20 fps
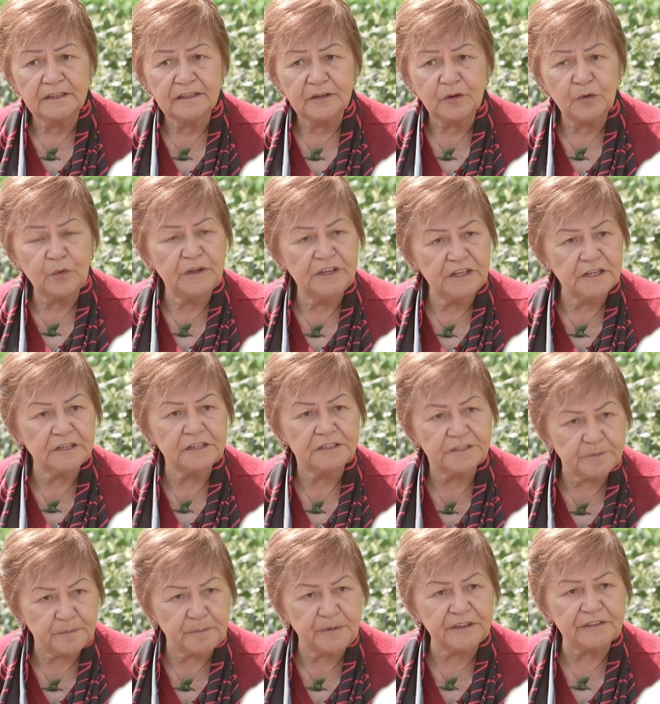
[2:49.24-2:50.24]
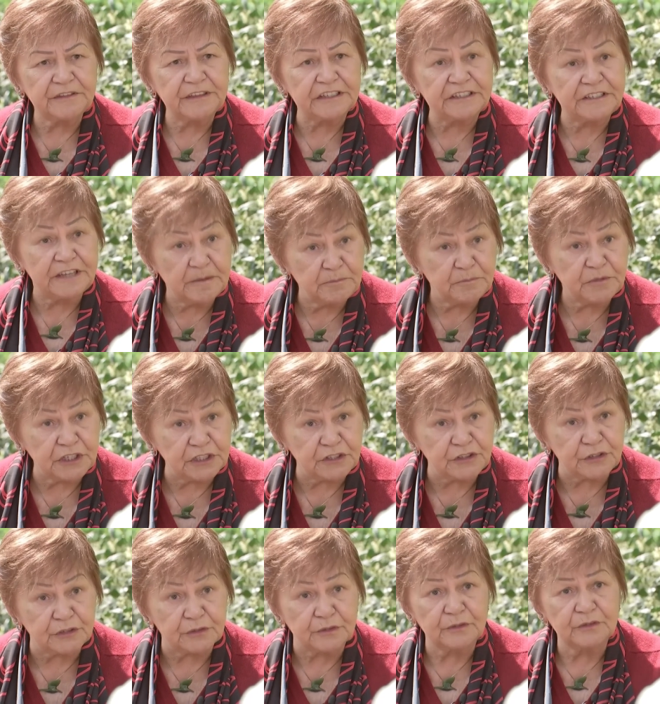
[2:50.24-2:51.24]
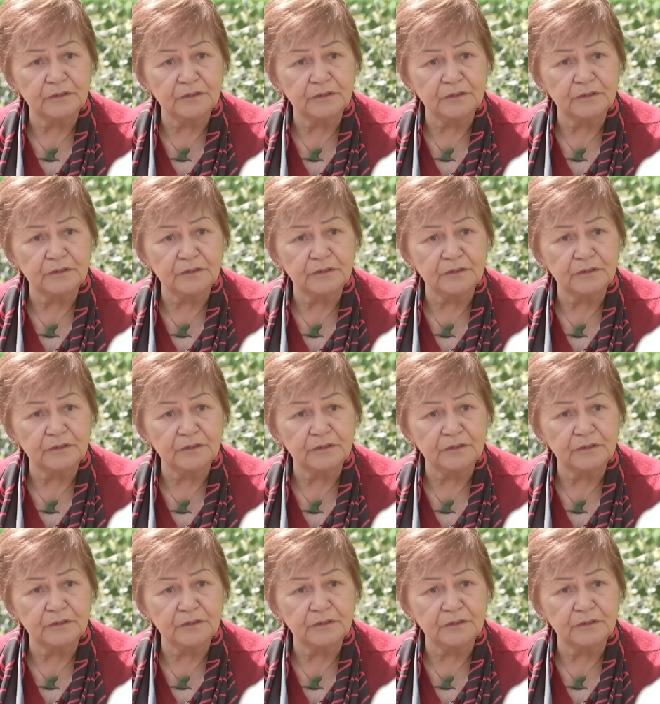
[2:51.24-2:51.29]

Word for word: Queen Elizabeth attempted to,